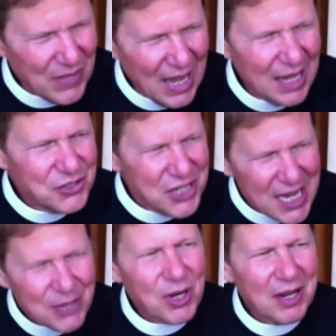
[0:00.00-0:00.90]
On
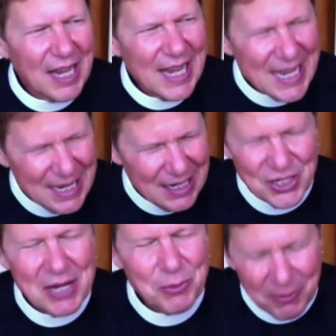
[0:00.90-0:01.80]
January
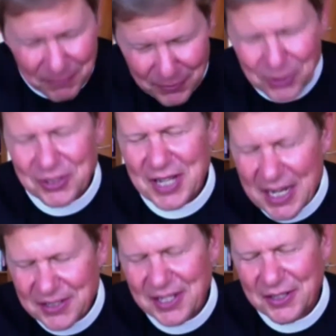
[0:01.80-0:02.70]
1st,
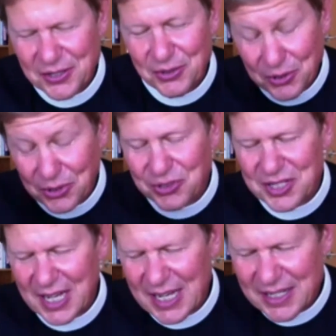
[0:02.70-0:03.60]
1802, New Year's
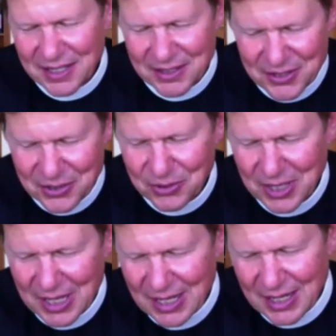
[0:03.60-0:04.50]
Day,
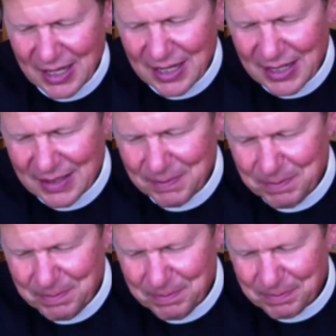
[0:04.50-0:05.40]
1802,
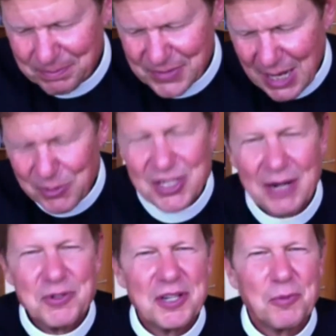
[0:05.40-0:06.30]
Thomas
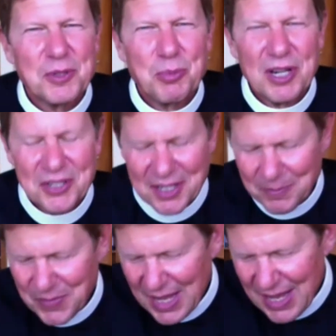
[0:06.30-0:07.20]
Jefferson was president,